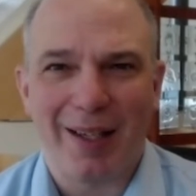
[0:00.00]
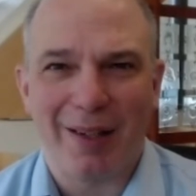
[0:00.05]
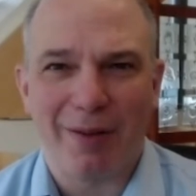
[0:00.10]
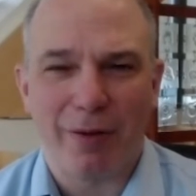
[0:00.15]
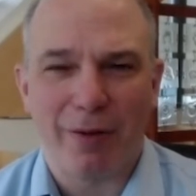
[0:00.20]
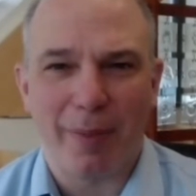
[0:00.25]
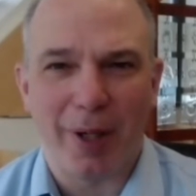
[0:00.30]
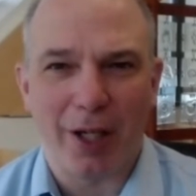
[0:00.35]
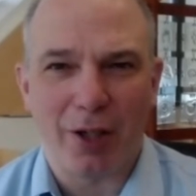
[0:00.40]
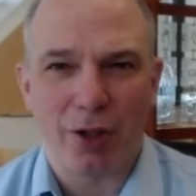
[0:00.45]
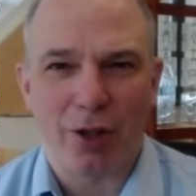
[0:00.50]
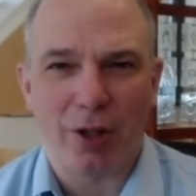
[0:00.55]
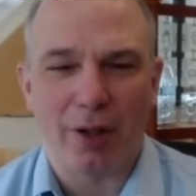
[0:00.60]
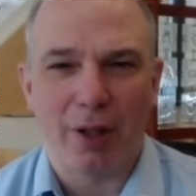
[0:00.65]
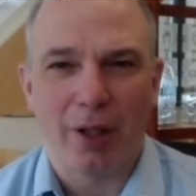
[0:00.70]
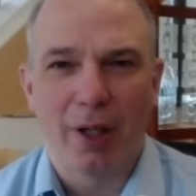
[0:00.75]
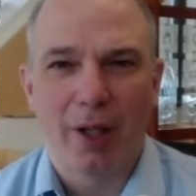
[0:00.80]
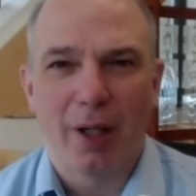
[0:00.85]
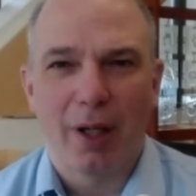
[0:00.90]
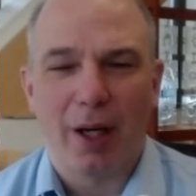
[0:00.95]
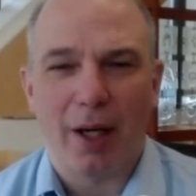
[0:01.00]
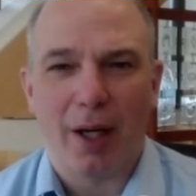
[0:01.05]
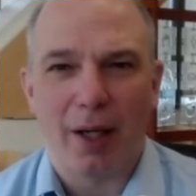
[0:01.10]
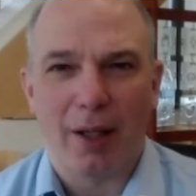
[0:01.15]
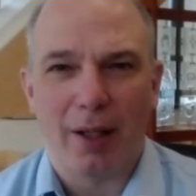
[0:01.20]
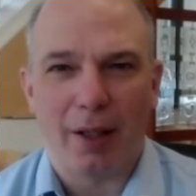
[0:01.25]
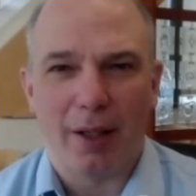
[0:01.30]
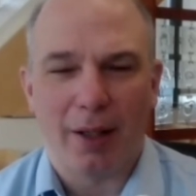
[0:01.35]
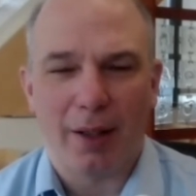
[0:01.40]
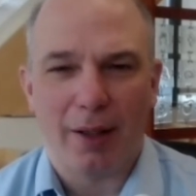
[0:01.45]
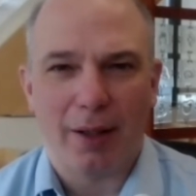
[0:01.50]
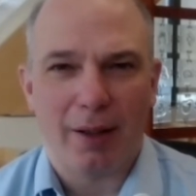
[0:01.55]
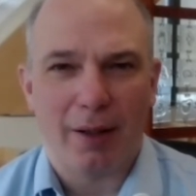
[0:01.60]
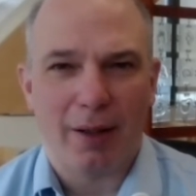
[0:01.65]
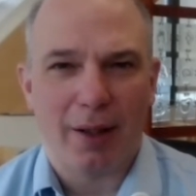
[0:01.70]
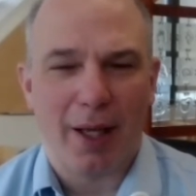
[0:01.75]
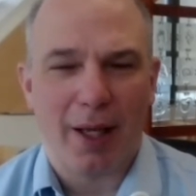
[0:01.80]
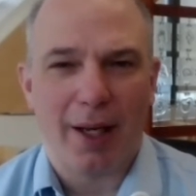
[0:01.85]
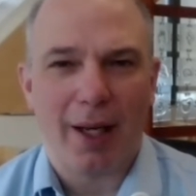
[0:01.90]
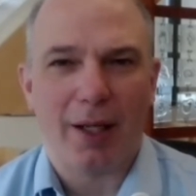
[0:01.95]
that information,
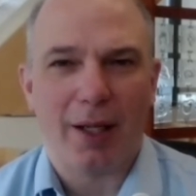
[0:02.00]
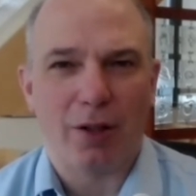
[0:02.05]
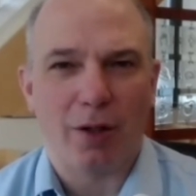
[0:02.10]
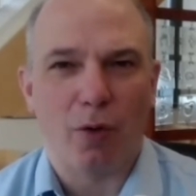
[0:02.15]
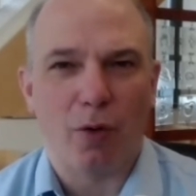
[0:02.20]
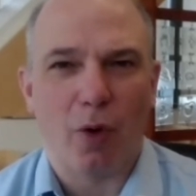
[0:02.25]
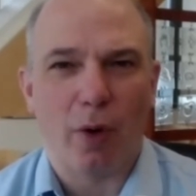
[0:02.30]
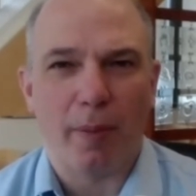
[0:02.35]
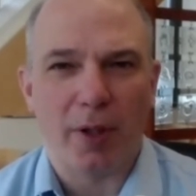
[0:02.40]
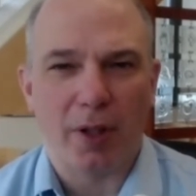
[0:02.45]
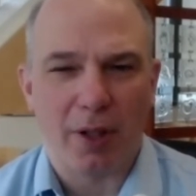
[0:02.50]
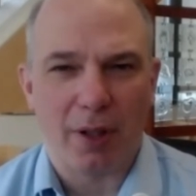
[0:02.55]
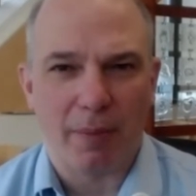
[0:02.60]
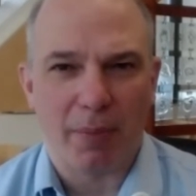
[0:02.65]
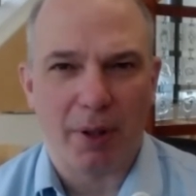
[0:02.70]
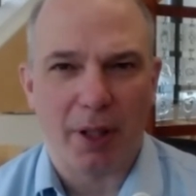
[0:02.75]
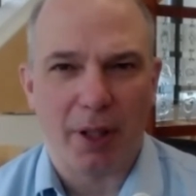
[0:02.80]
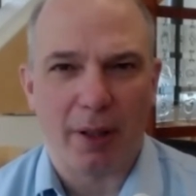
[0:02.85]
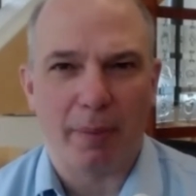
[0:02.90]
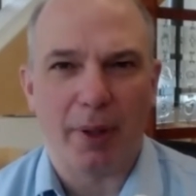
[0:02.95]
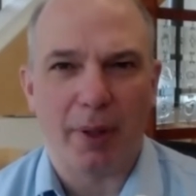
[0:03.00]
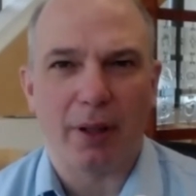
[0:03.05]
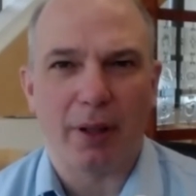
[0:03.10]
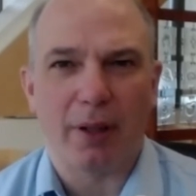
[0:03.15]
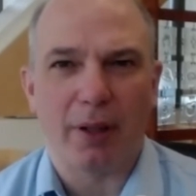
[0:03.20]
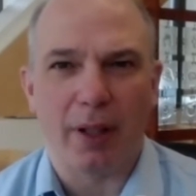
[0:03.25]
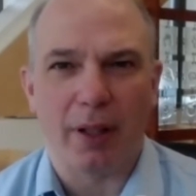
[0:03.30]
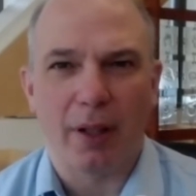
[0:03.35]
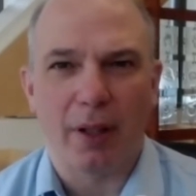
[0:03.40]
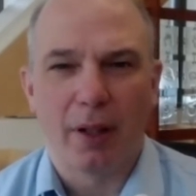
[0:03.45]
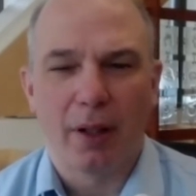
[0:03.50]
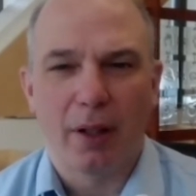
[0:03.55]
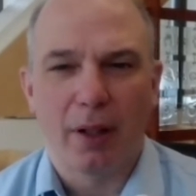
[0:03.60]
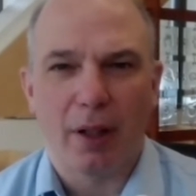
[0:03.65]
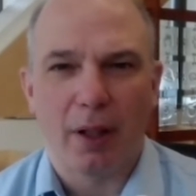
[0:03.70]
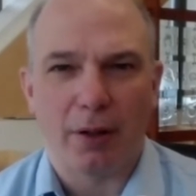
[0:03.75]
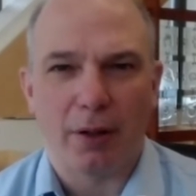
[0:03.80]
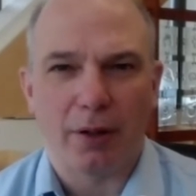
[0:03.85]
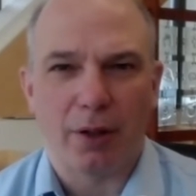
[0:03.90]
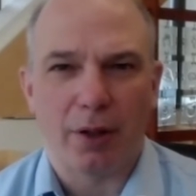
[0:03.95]
that has enormous applicability
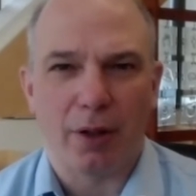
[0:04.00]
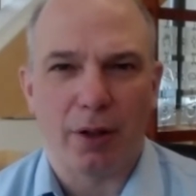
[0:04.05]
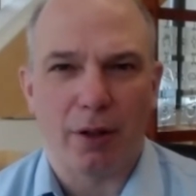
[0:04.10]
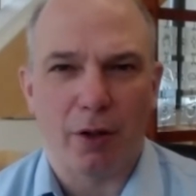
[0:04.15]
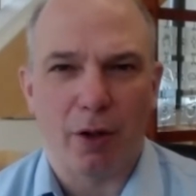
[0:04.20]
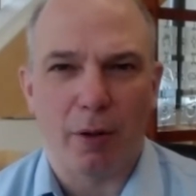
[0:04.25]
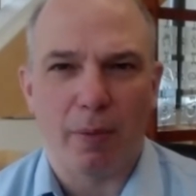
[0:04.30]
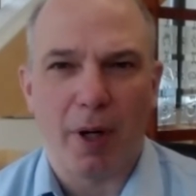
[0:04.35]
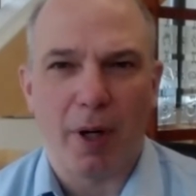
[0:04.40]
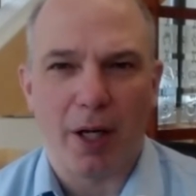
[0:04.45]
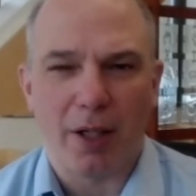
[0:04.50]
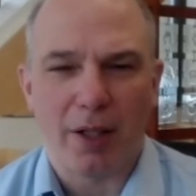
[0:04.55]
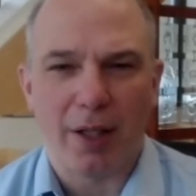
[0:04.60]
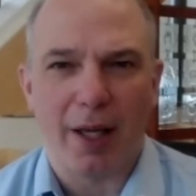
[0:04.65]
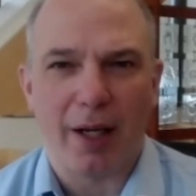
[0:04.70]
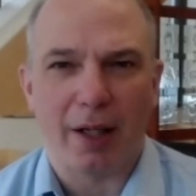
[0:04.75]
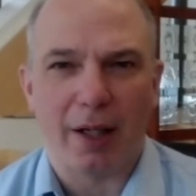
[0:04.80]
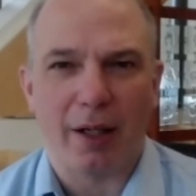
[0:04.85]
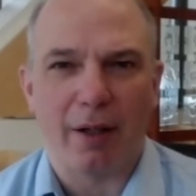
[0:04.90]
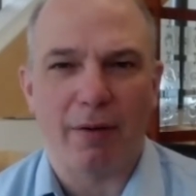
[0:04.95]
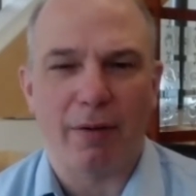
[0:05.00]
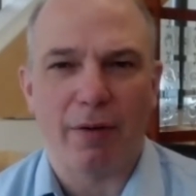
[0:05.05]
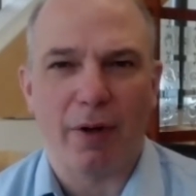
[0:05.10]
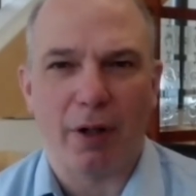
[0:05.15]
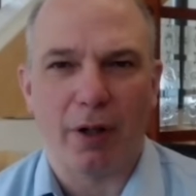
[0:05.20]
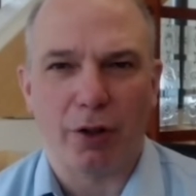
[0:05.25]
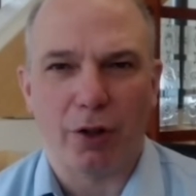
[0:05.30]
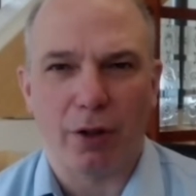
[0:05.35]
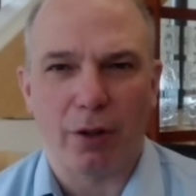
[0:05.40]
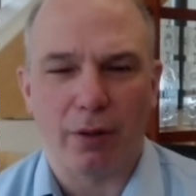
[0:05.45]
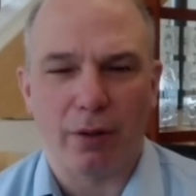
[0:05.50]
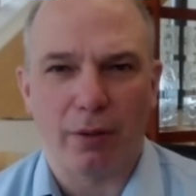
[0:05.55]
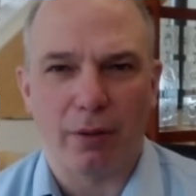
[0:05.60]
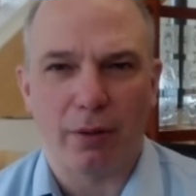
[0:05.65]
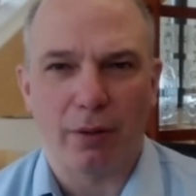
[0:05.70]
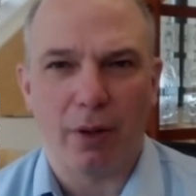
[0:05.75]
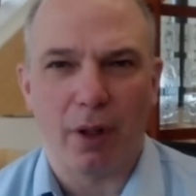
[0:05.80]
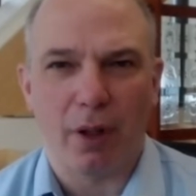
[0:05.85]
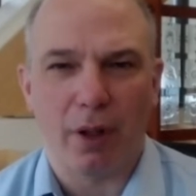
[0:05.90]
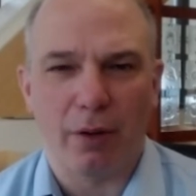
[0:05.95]
to the neuroprosthetic and
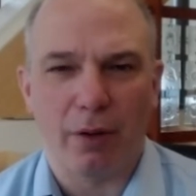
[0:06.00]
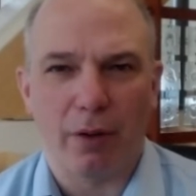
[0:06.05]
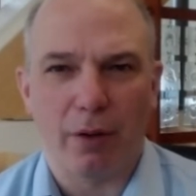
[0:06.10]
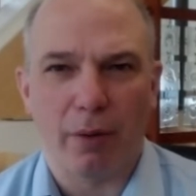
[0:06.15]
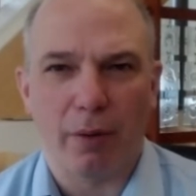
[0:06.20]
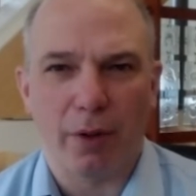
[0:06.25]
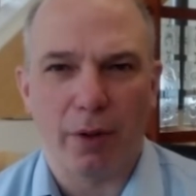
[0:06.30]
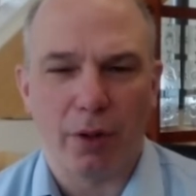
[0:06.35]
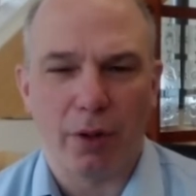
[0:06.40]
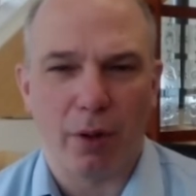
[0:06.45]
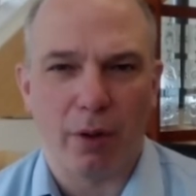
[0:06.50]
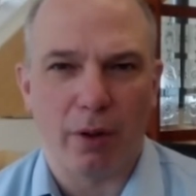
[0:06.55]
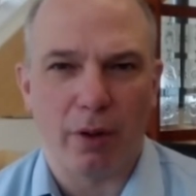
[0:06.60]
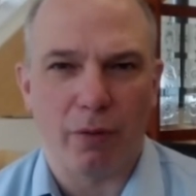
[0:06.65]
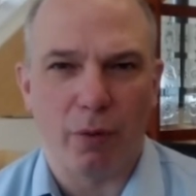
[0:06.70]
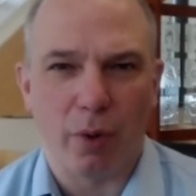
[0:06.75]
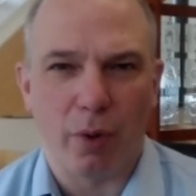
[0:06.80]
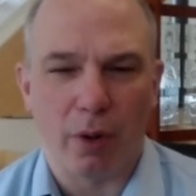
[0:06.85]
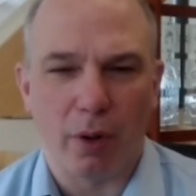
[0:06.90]
functional neurorestorative